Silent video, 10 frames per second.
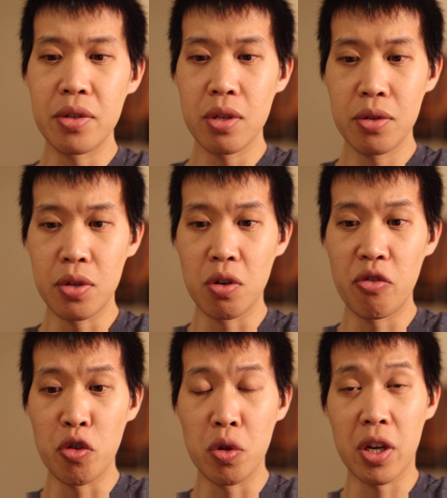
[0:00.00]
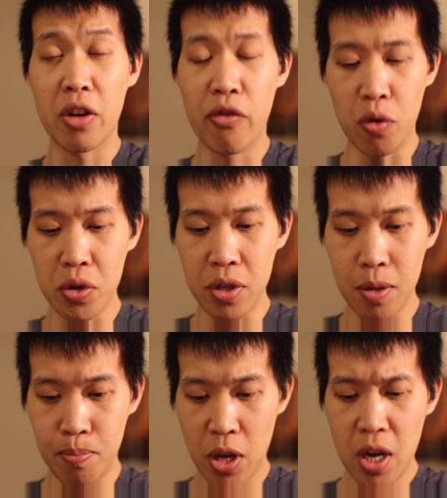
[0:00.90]
So if you're looking for
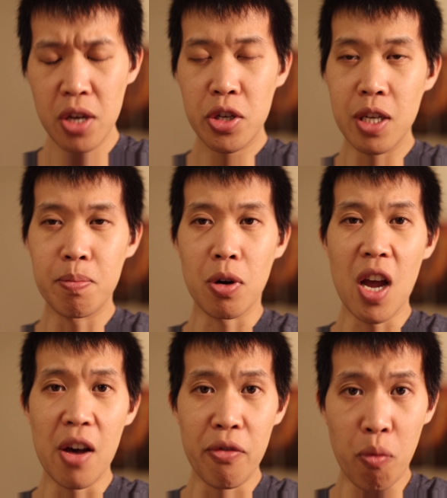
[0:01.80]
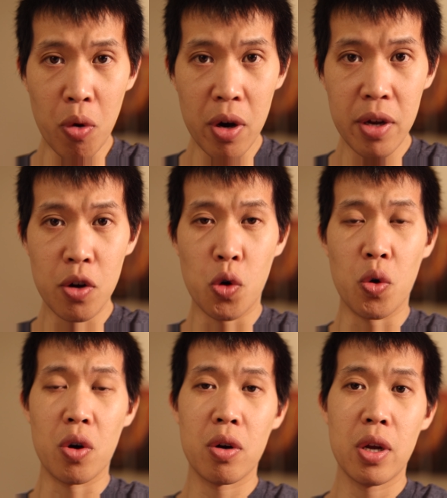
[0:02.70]
some cheaper F1
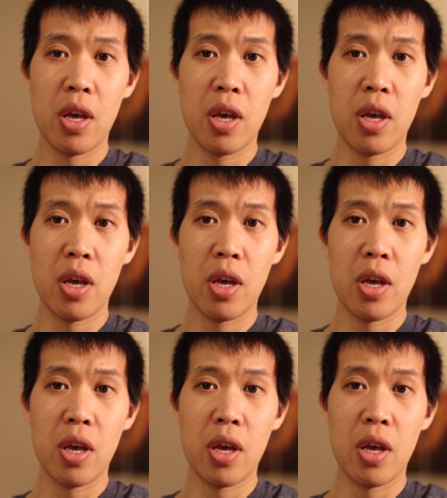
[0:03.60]
or